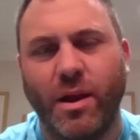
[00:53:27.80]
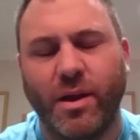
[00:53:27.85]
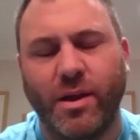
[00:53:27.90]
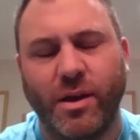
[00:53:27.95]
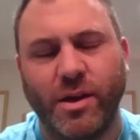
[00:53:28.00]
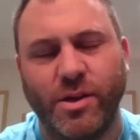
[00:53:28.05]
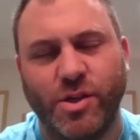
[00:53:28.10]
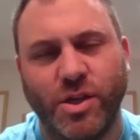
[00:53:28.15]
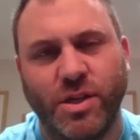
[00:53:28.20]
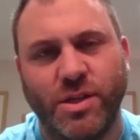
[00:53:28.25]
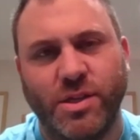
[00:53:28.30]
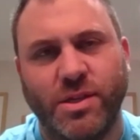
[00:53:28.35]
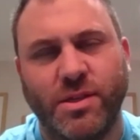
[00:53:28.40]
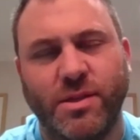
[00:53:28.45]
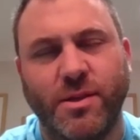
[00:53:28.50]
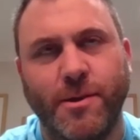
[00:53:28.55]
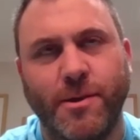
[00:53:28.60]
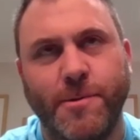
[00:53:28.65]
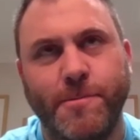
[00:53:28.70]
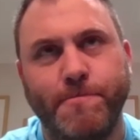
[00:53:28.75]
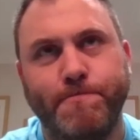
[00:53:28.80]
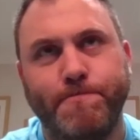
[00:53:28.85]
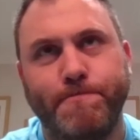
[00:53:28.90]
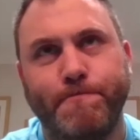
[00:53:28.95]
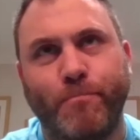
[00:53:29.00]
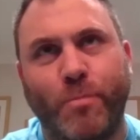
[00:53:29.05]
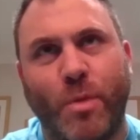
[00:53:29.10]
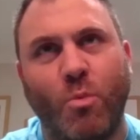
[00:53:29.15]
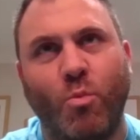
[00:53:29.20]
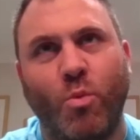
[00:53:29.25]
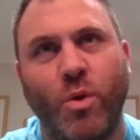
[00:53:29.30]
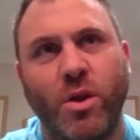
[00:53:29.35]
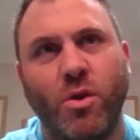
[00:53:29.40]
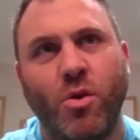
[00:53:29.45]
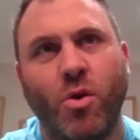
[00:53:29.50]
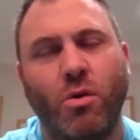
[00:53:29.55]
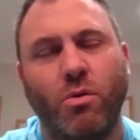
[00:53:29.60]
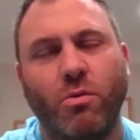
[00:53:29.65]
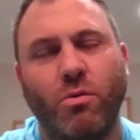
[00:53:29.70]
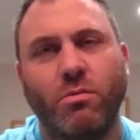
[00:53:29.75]
Like we're
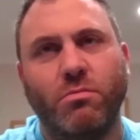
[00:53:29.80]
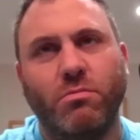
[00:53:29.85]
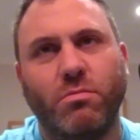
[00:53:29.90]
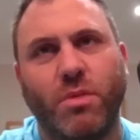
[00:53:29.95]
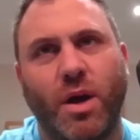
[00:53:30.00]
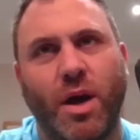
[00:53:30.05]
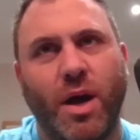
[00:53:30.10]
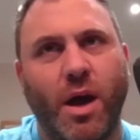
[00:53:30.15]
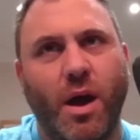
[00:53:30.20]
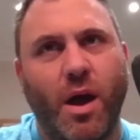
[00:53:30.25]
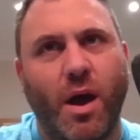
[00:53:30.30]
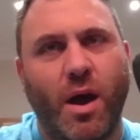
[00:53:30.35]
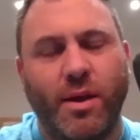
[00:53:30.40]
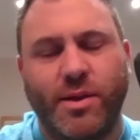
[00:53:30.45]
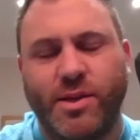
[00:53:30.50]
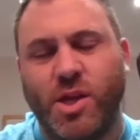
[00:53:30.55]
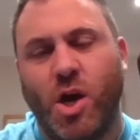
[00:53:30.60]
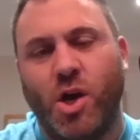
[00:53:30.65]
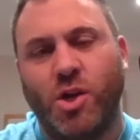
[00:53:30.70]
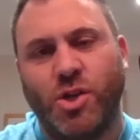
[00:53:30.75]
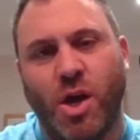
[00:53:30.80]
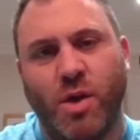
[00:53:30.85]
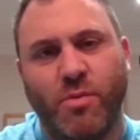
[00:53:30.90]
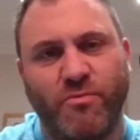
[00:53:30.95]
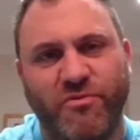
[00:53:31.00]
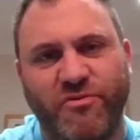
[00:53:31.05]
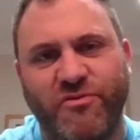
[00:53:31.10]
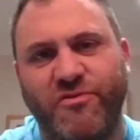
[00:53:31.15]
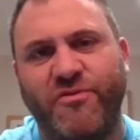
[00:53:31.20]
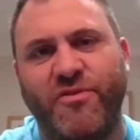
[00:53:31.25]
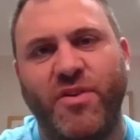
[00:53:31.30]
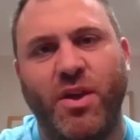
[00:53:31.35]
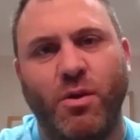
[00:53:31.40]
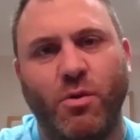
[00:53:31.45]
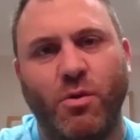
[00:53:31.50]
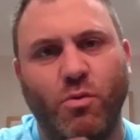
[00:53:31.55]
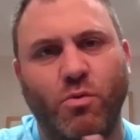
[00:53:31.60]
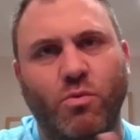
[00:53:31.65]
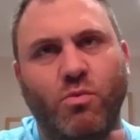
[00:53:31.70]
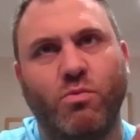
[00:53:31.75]
not. I don't
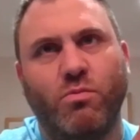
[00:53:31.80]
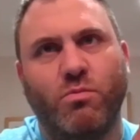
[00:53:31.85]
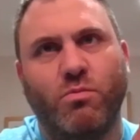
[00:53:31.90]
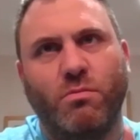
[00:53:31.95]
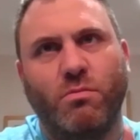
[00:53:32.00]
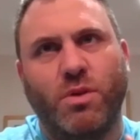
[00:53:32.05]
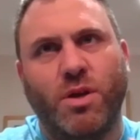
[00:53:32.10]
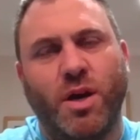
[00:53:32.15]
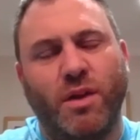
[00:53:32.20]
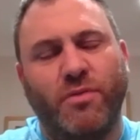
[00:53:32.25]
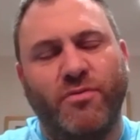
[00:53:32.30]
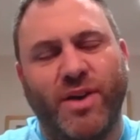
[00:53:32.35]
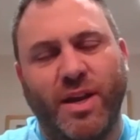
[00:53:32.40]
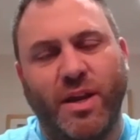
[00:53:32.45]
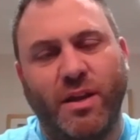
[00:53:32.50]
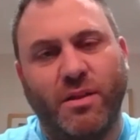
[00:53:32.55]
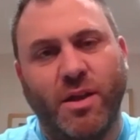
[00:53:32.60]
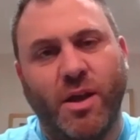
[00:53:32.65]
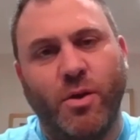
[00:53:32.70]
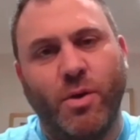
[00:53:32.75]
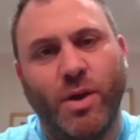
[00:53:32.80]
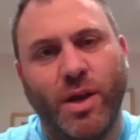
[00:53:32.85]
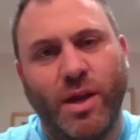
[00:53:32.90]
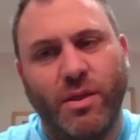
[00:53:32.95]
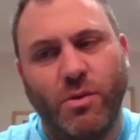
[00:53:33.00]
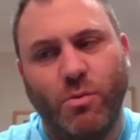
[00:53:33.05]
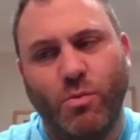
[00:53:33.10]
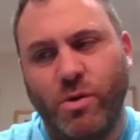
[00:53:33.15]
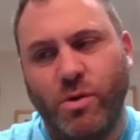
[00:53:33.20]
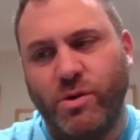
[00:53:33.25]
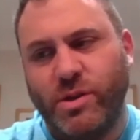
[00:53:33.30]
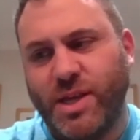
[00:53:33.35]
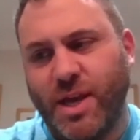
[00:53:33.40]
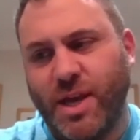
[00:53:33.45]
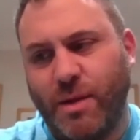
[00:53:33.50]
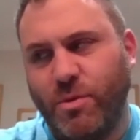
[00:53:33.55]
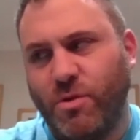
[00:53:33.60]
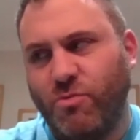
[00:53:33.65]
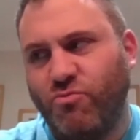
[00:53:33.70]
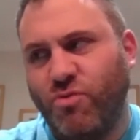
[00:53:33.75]
feel kind of anecdotally that we're a
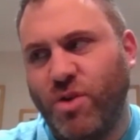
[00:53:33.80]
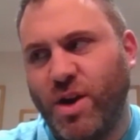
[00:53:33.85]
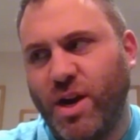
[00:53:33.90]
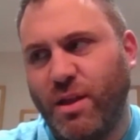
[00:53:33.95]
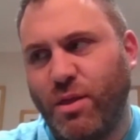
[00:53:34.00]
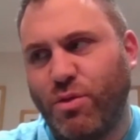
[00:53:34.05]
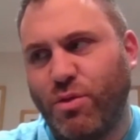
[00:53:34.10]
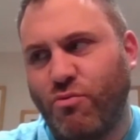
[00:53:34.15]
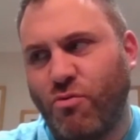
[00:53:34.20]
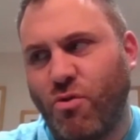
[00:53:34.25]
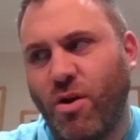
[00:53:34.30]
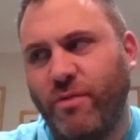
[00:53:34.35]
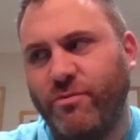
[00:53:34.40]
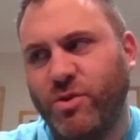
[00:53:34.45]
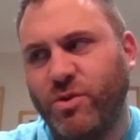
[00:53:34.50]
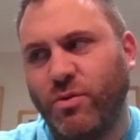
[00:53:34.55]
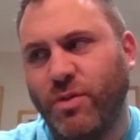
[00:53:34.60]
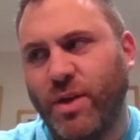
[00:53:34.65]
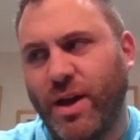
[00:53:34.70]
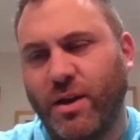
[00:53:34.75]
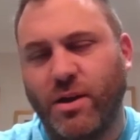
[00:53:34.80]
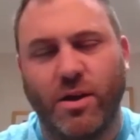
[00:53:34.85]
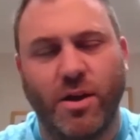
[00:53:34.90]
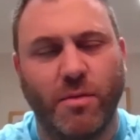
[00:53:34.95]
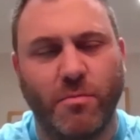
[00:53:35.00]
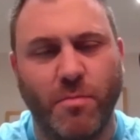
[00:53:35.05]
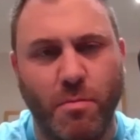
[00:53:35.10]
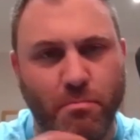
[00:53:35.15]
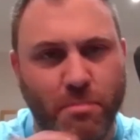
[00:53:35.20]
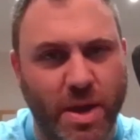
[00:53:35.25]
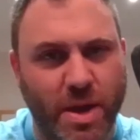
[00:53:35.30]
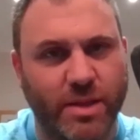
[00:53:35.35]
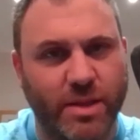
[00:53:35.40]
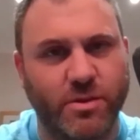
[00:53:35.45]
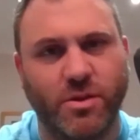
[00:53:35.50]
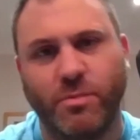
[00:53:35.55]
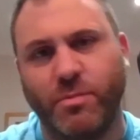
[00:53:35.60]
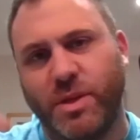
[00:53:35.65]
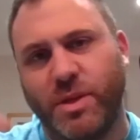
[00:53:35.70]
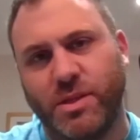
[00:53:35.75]
team that really thrives on that kind of
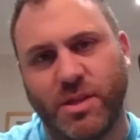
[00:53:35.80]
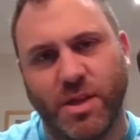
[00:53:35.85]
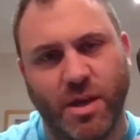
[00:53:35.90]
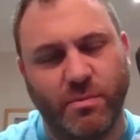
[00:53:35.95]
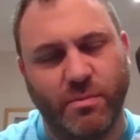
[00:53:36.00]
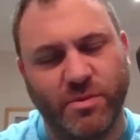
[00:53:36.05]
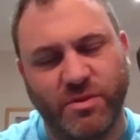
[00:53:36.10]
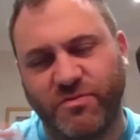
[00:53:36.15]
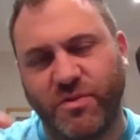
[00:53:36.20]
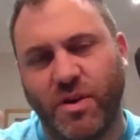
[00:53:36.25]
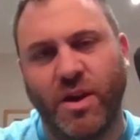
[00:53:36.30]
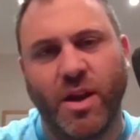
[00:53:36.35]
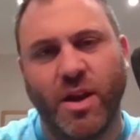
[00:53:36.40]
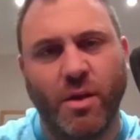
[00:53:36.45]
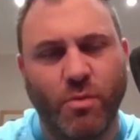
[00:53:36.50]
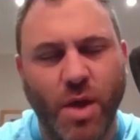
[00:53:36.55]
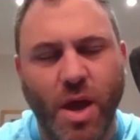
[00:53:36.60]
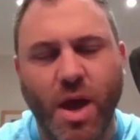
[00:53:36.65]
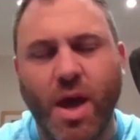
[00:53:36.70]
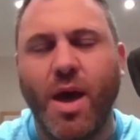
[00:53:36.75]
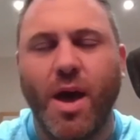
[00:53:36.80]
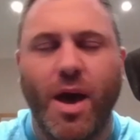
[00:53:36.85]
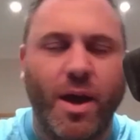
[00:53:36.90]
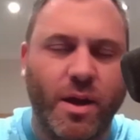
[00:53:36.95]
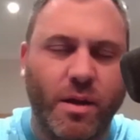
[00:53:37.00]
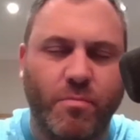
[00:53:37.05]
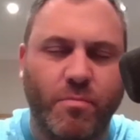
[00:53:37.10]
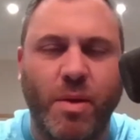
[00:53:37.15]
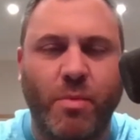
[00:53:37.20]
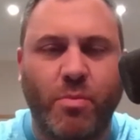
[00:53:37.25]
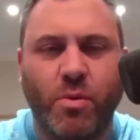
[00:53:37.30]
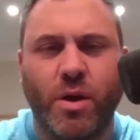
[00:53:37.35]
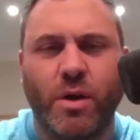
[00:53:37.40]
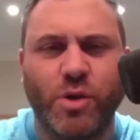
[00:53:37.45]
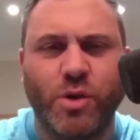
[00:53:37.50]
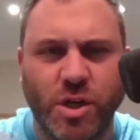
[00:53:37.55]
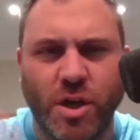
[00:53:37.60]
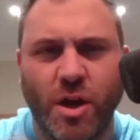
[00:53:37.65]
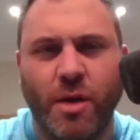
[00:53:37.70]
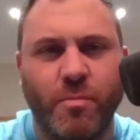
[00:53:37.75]
momentum in terms of. I know people go
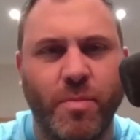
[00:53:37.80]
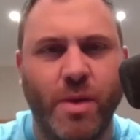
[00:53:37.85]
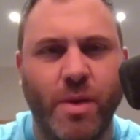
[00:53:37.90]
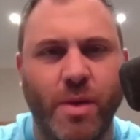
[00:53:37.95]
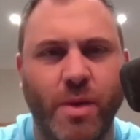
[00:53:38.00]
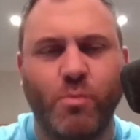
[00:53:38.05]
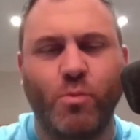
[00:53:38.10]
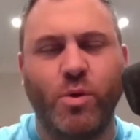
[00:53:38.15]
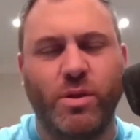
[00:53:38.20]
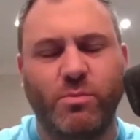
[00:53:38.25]
shut up, Ben.